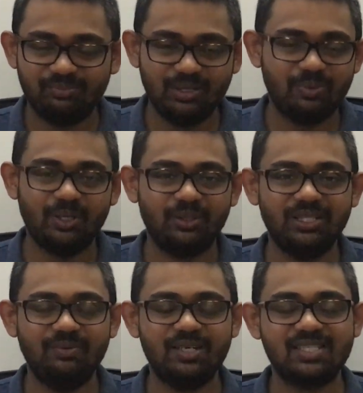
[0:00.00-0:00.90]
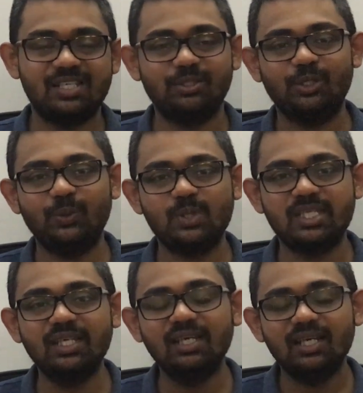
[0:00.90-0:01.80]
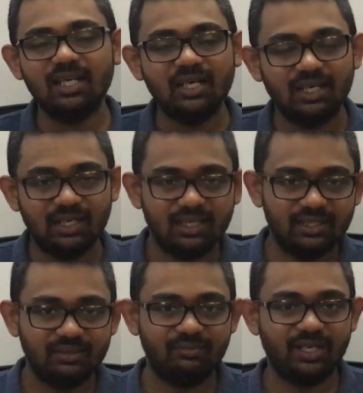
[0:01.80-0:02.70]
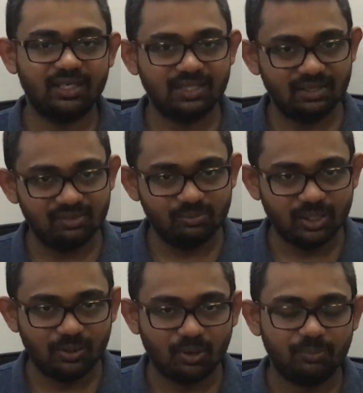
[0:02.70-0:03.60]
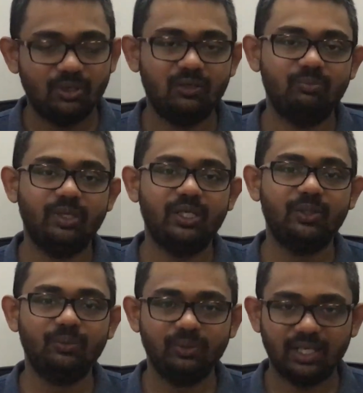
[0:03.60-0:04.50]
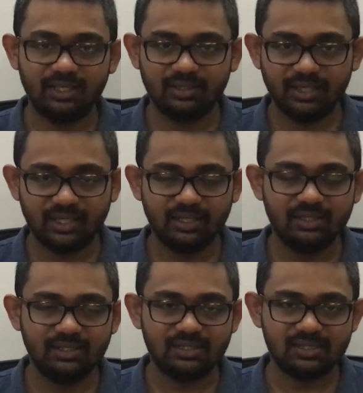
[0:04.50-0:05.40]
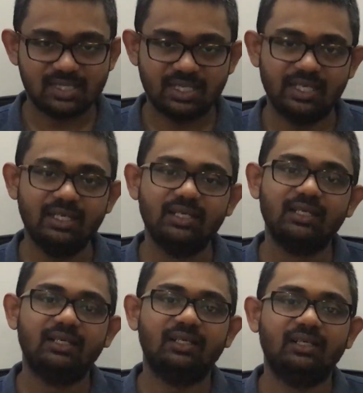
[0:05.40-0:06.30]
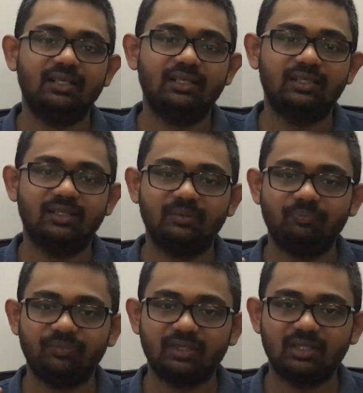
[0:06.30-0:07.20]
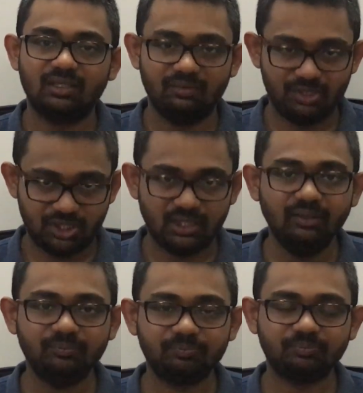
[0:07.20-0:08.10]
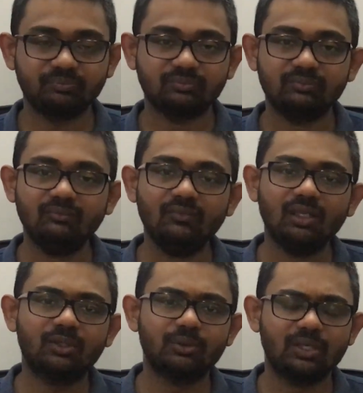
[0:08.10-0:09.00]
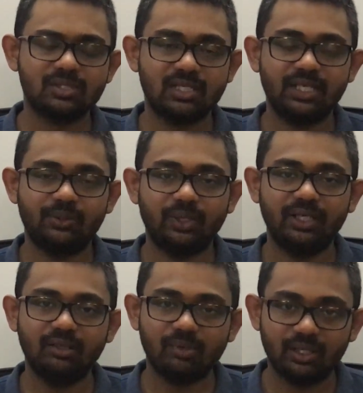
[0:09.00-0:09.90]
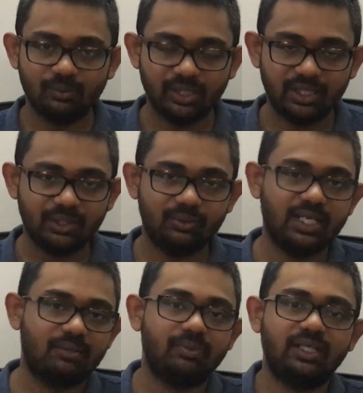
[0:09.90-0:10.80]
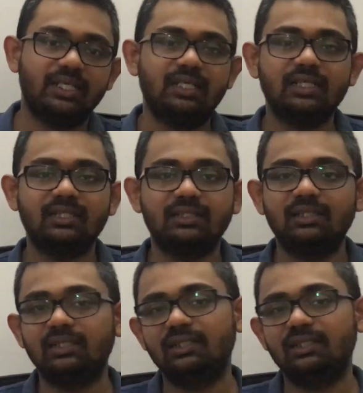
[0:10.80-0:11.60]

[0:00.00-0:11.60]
depending on the device that you are using, where there will be a drop down menu, and there it will say revision 2020. By going into that particular